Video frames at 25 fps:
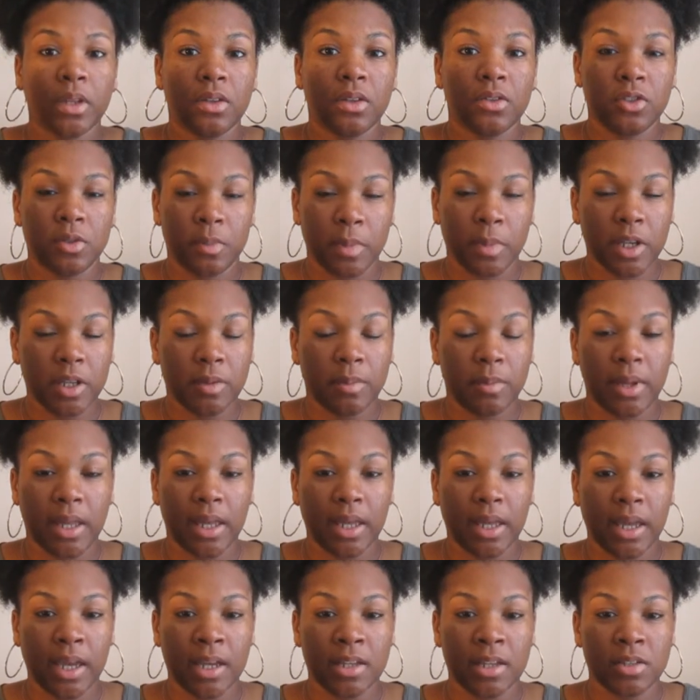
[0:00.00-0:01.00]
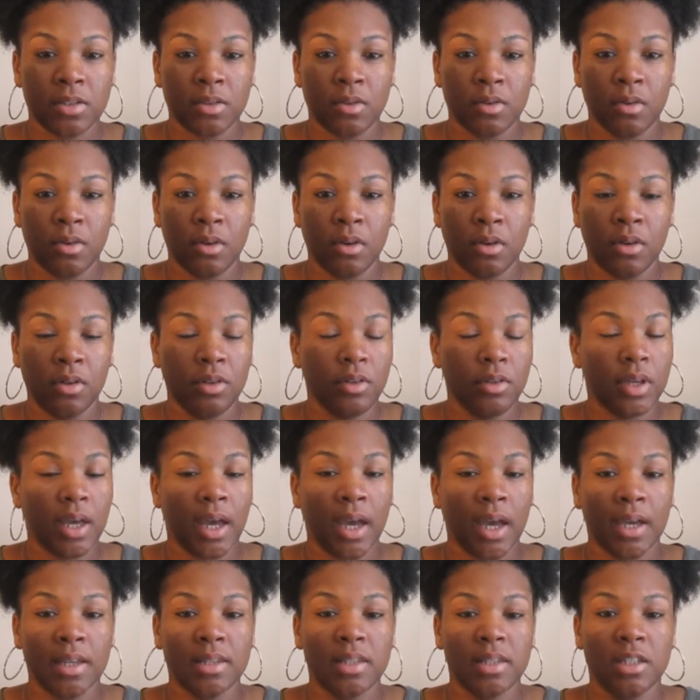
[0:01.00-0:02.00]
Jamaican black castor oil, you
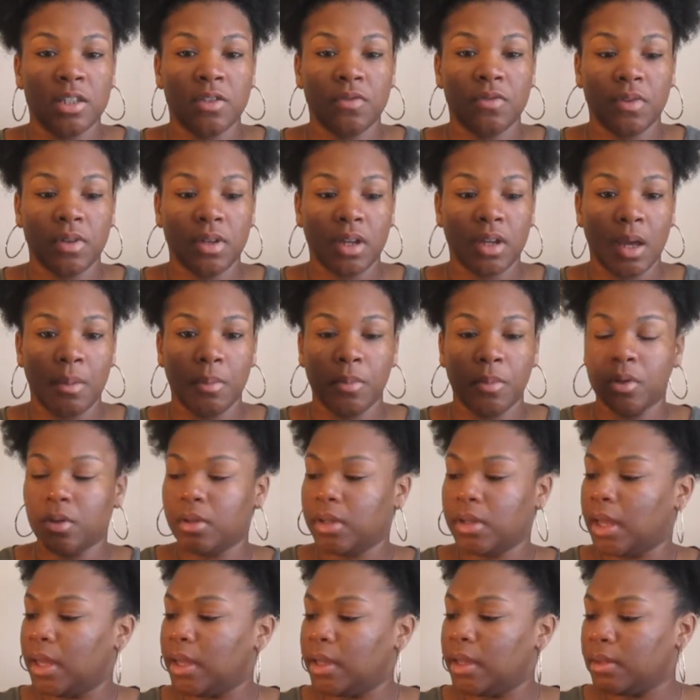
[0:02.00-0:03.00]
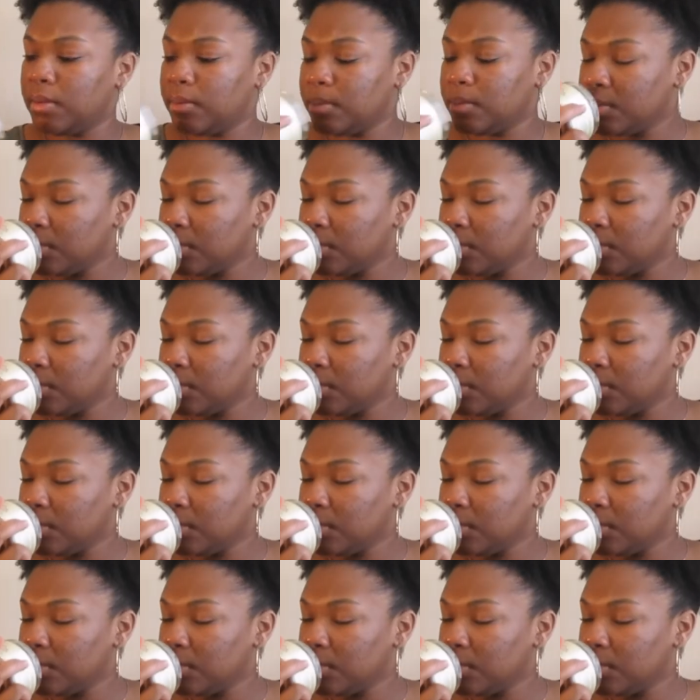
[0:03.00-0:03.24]
guys, is phenomenal. Like,